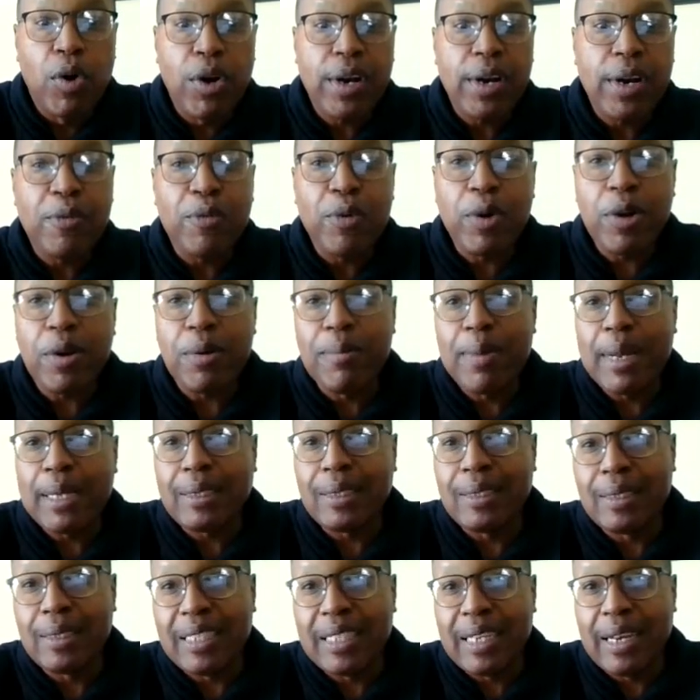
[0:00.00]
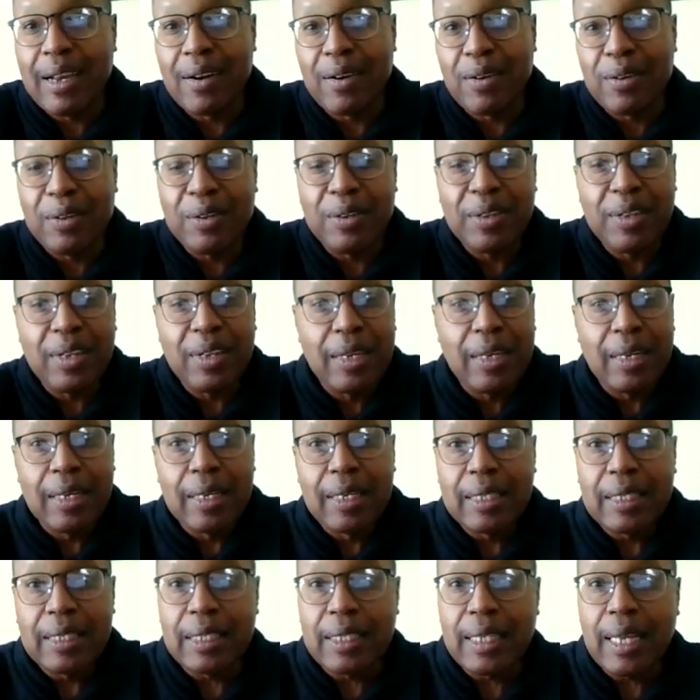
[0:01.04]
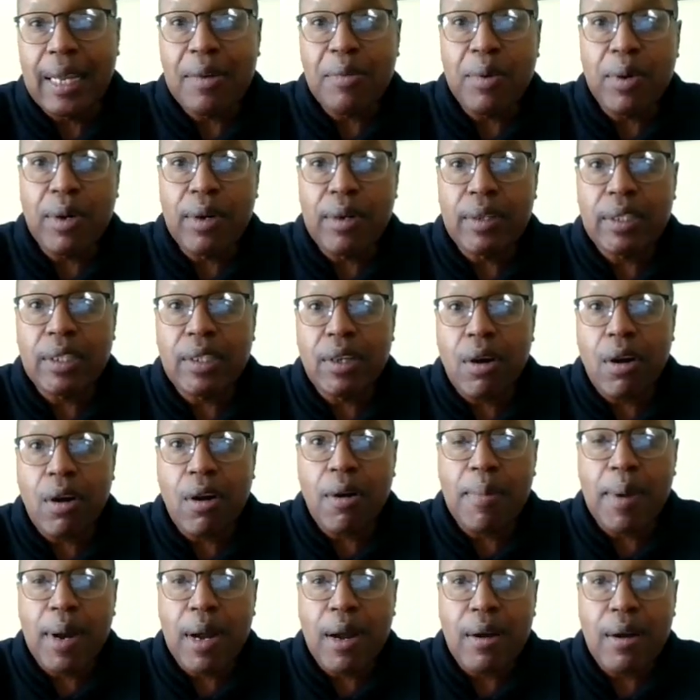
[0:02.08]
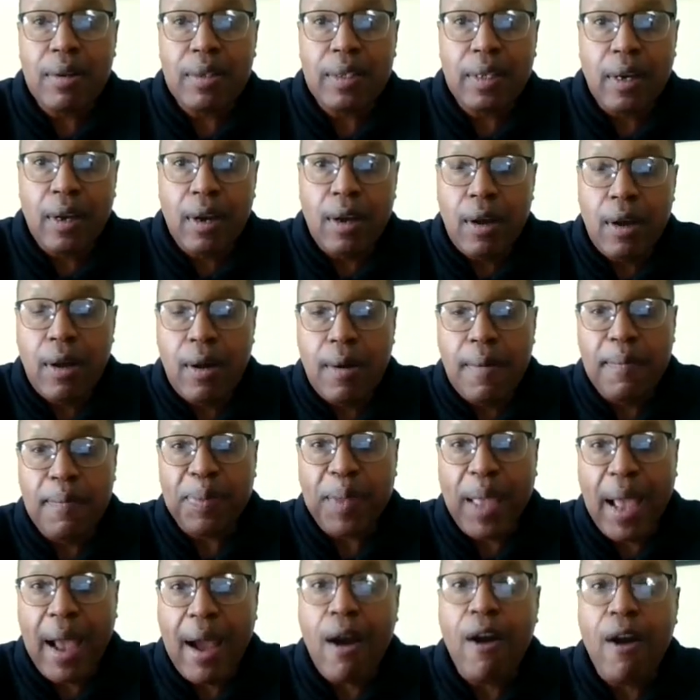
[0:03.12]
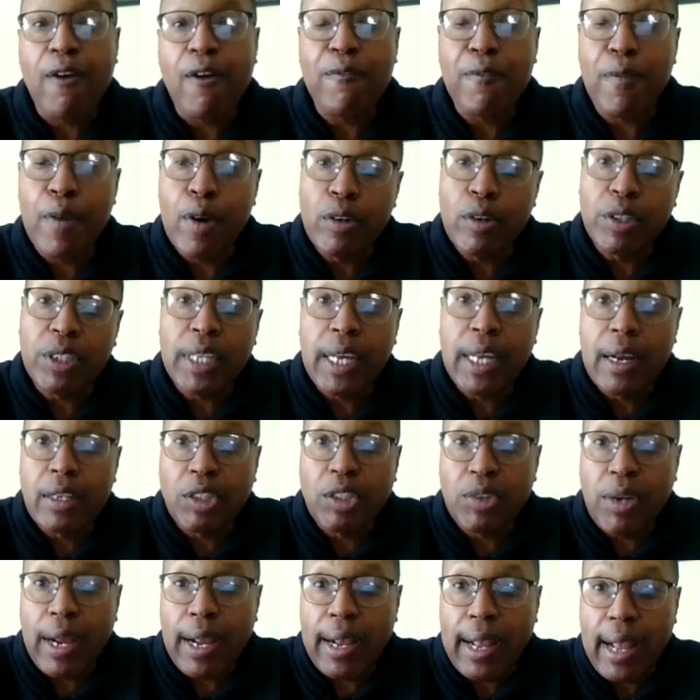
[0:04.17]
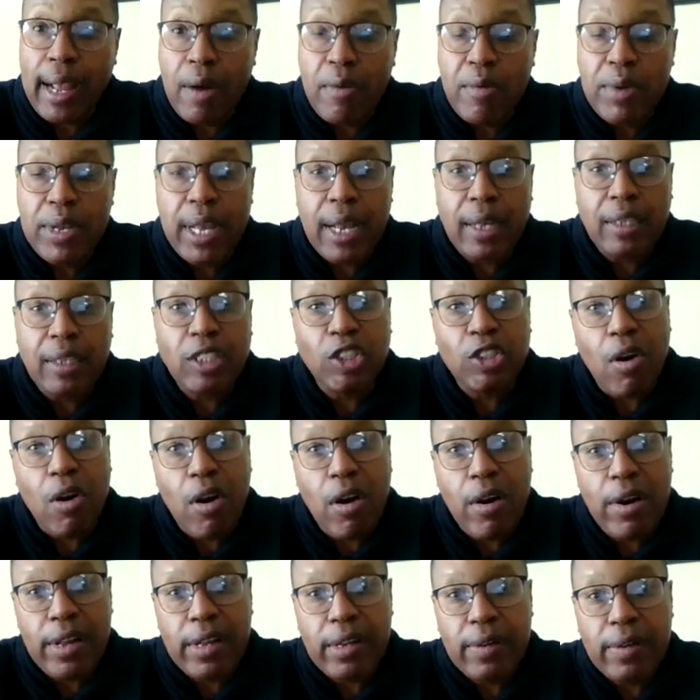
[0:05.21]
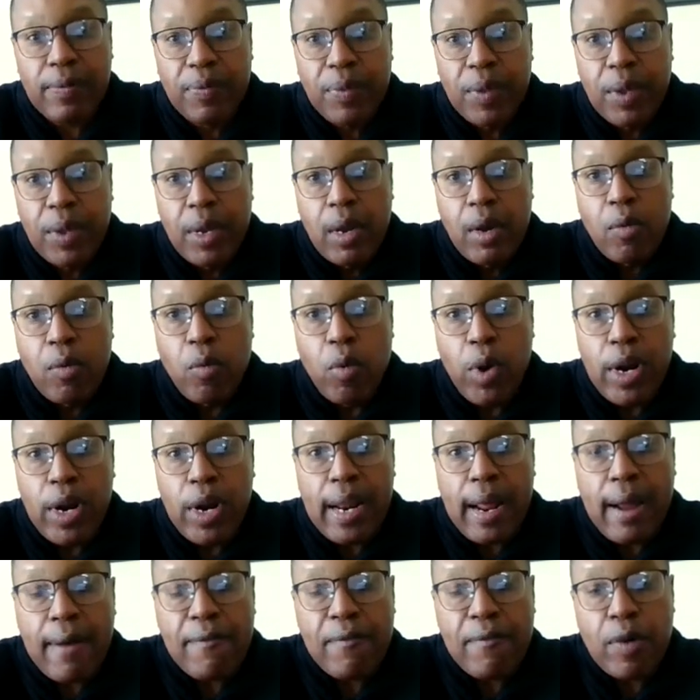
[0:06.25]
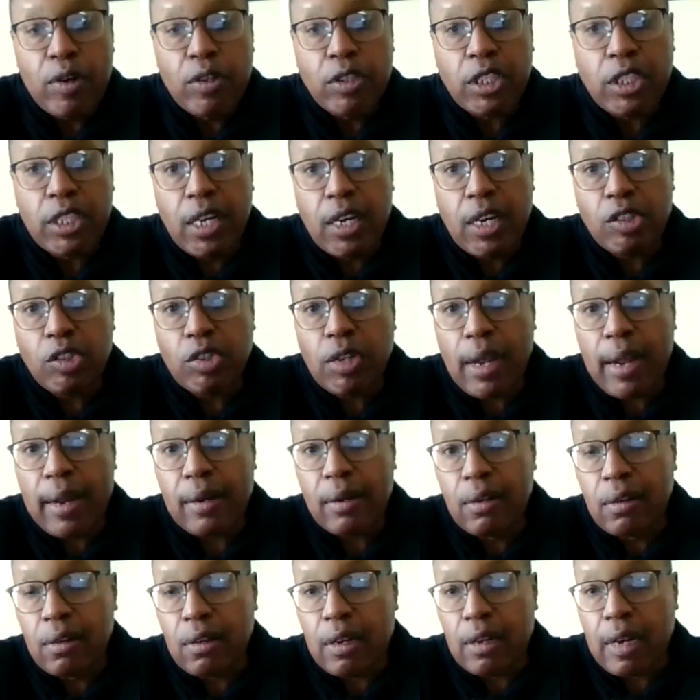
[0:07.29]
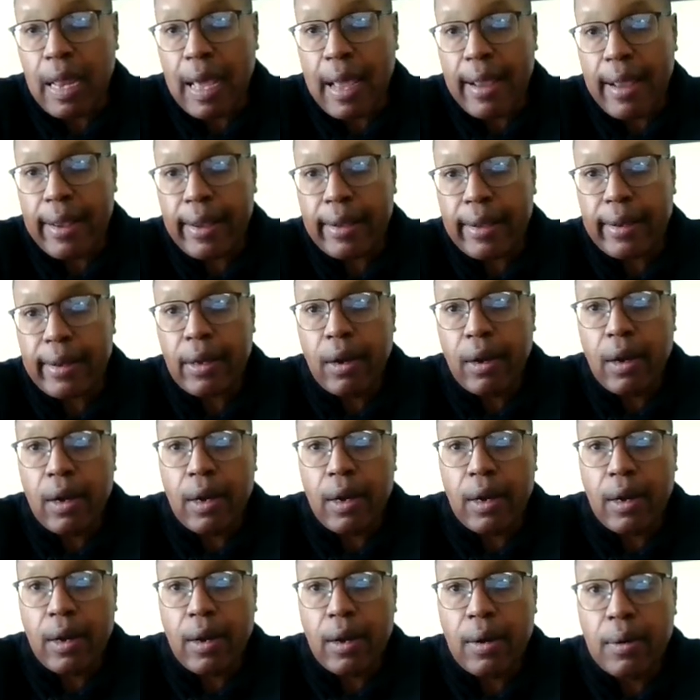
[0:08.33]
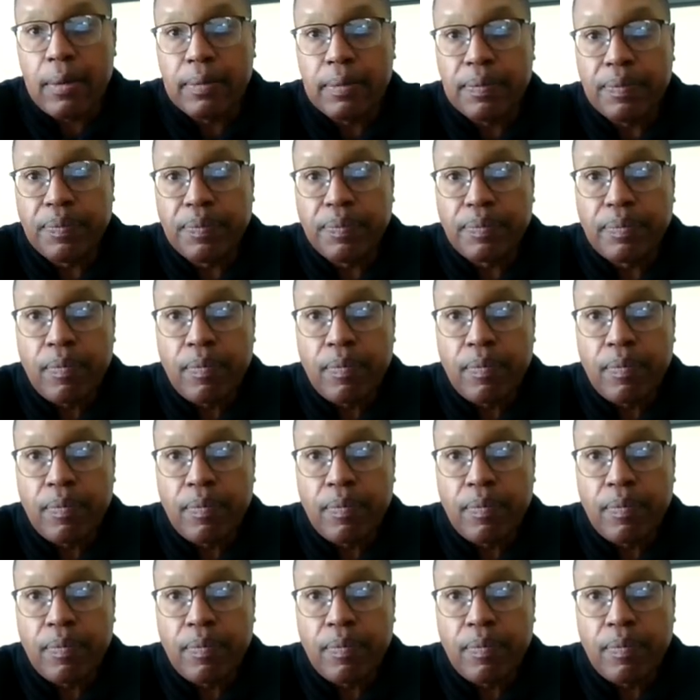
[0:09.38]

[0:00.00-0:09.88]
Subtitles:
Morning and welcome back to the channel. Today we're going to talk about our first contract, how we got started, what did our first contract look like. I